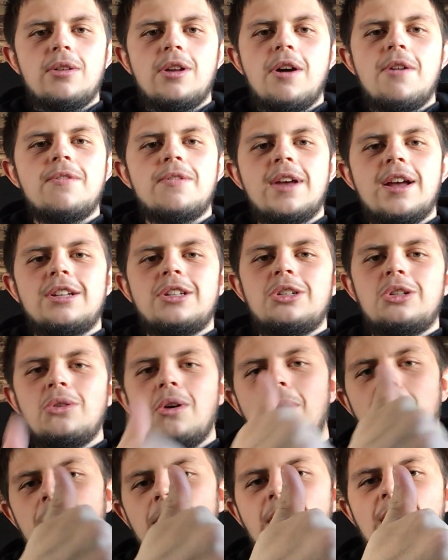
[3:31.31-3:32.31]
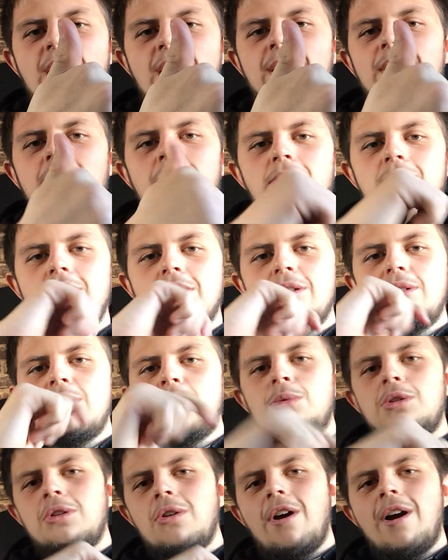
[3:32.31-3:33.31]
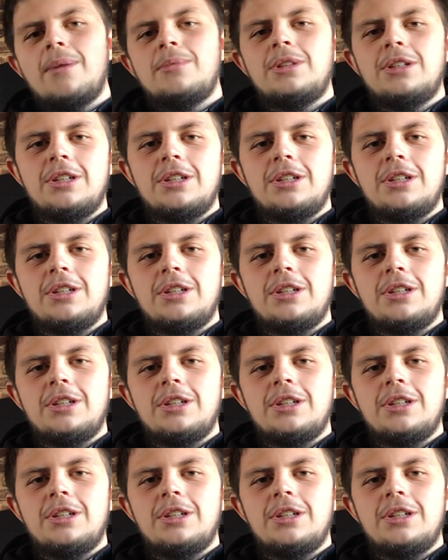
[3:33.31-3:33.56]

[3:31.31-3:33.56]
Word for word: don't forget to drop a like and also subscribe